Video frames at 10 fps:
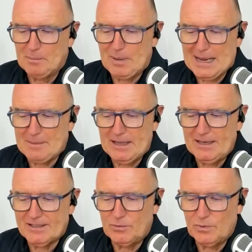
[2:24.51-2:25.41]
black
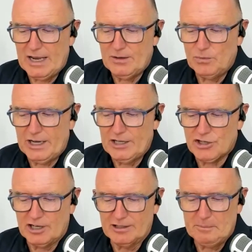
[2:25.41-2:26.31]
belt in Wing
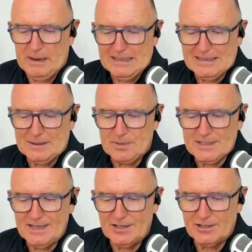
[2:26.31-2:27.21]
Chun, belt in
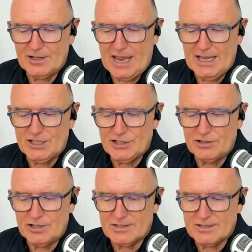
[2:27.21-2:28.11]
Brazilian
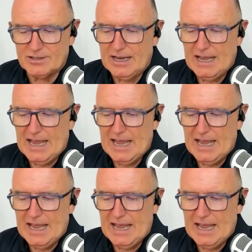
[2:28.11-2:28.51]
Jiu-Jitsu,